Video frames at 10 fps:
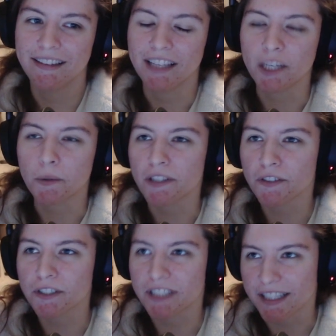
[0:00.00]
Like, when they
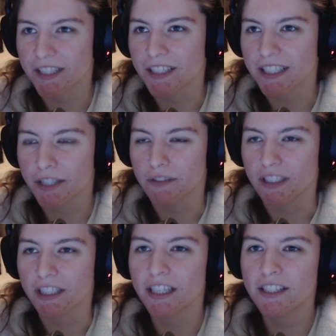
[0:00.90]
first enter into the
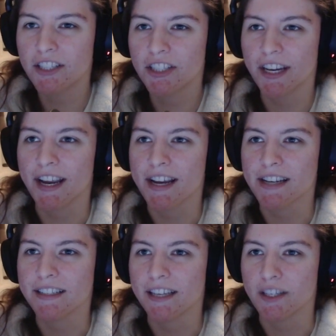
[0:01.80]
village
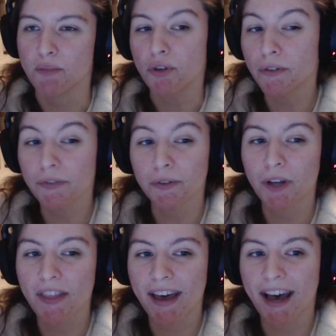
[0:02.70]
and it's beautiful and
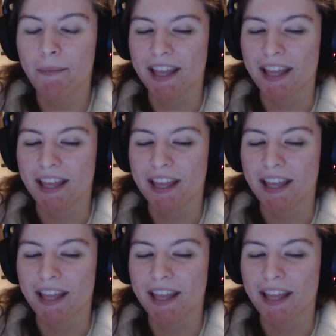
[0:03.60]
all that,